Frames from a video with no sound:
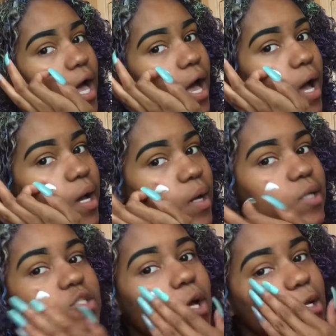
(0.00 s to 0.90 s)
I
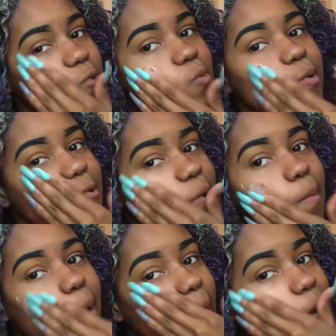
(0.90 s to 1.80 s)
could try to squeeze some
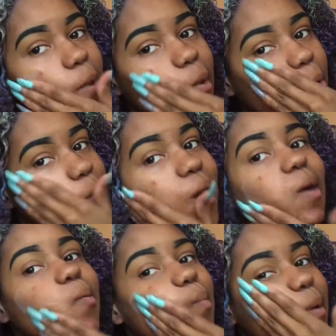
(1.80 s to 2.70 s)
out of that little
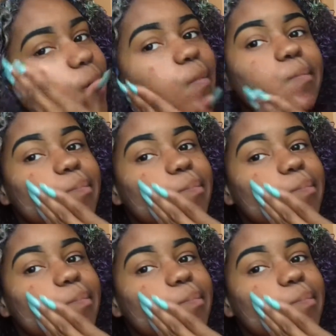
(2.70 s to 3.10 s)
bottle, but